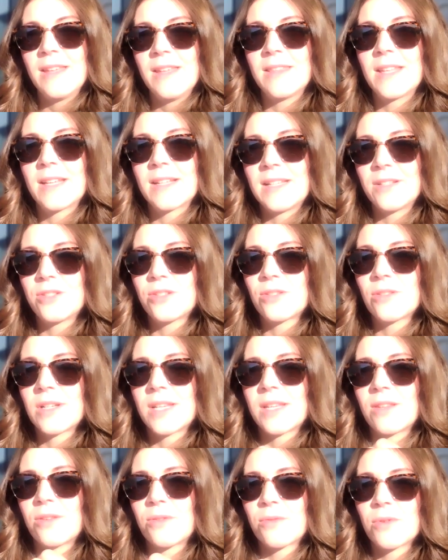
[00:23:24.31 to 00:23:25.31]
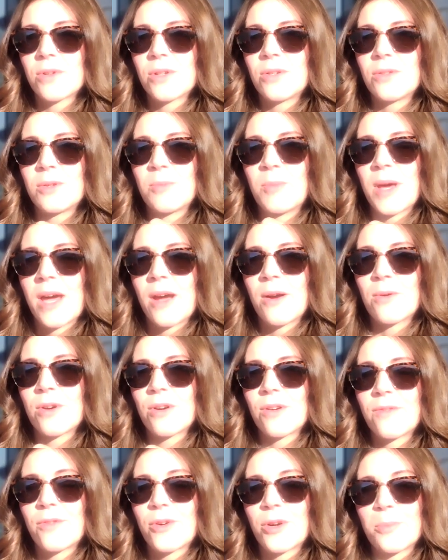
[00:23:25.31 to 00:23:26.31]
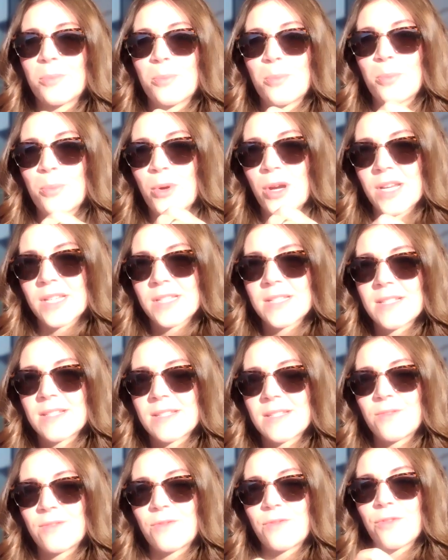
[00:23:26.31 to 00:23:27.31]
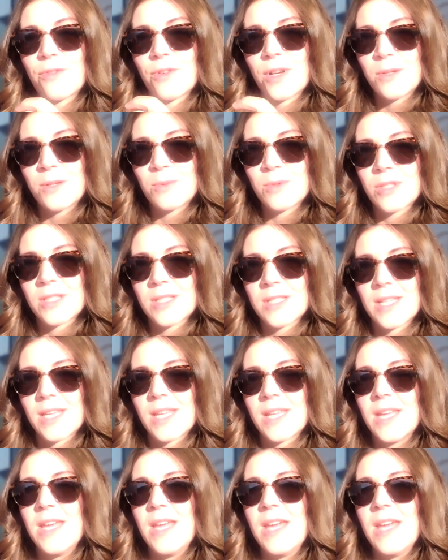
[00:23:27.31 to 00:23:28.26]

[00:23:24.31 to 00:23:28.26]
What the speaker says: like literally through the power of her presence and frequency,